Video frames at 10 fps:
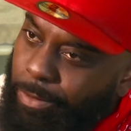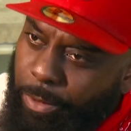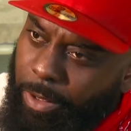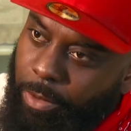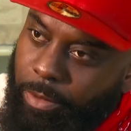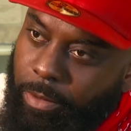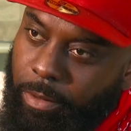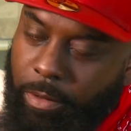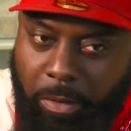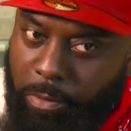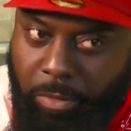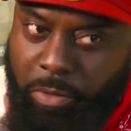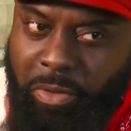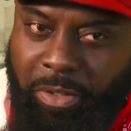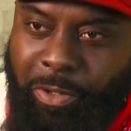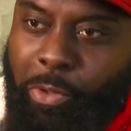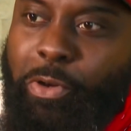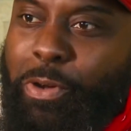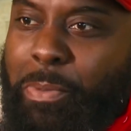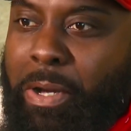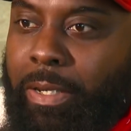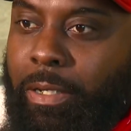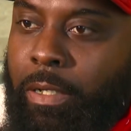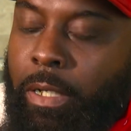You know, you just don't hear about it.